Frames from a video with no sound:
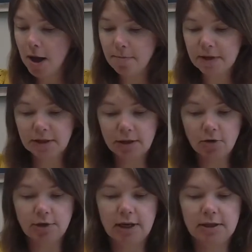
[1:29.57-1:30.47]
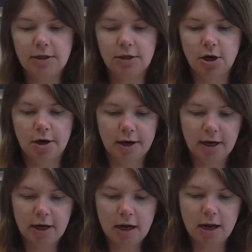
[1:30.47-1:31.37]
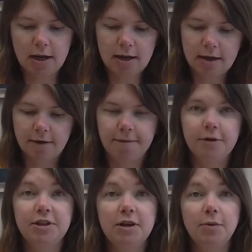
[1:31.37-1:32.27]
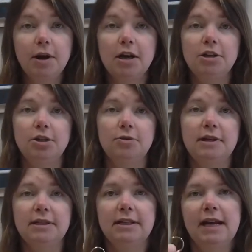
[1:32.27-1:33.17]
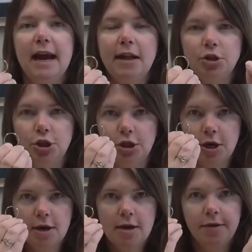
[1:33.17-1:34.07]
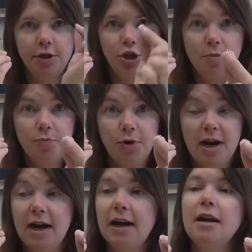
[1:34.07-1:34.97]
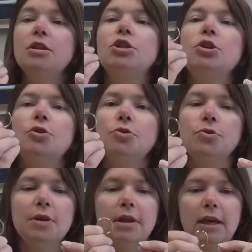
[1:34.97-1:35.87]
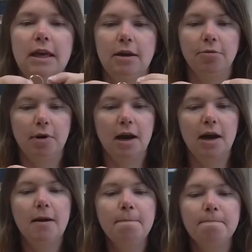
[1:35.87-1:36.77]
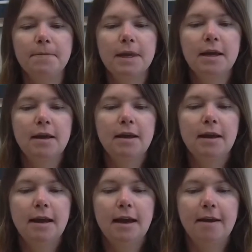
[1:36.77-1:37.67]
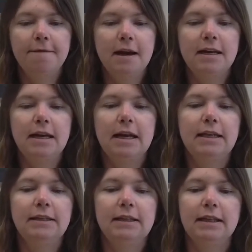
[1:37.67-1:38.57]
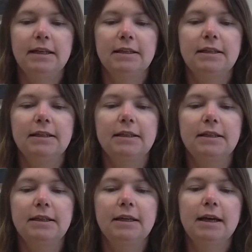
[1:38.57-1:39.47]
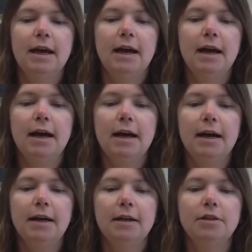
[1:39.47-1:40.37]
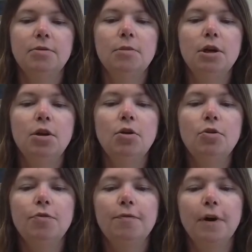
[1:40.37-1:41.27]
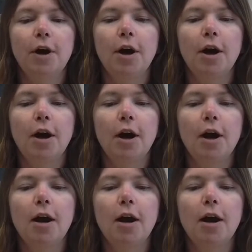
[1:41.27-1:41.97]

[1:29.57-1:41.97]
So to get started, the first thing we're gonna do is attach the jump ring to the key ring. And I find it easiest to maneuver